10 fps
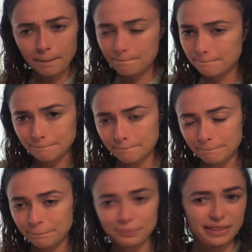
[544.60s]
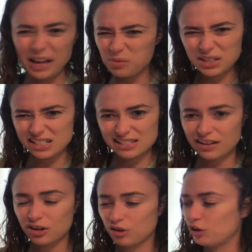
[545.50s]
That wouldn't
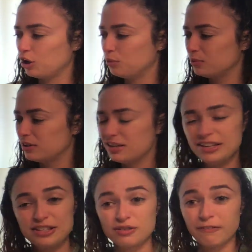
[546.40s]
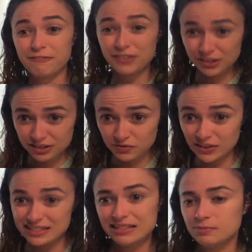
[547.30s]
scare a crow. So fierce
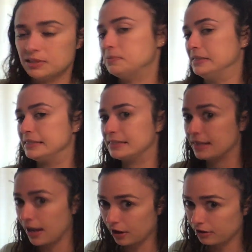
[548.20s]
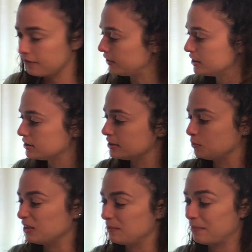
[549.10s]
faces must mean scary faces, and
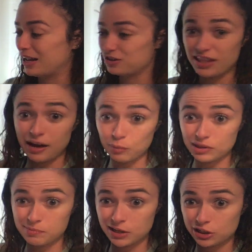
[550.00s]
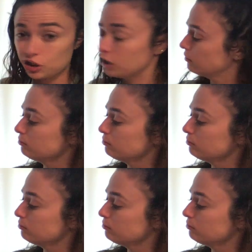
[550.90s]
we can match that with the picture.